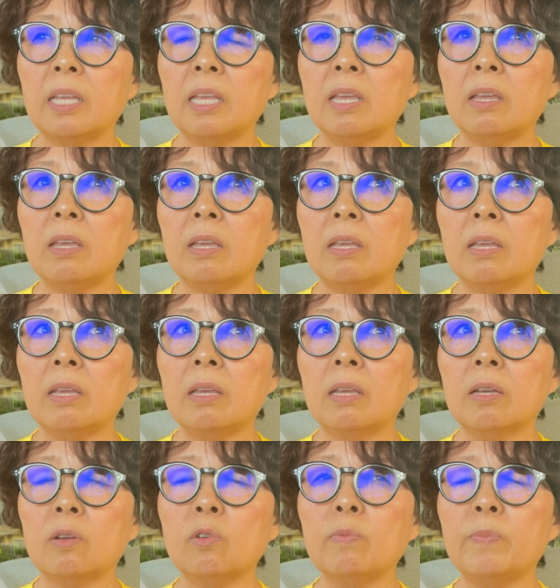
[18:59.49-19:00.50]

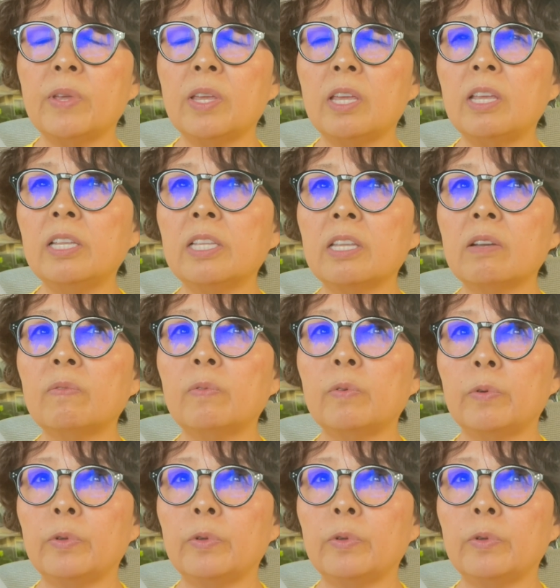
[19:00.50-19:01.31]
it could be easier for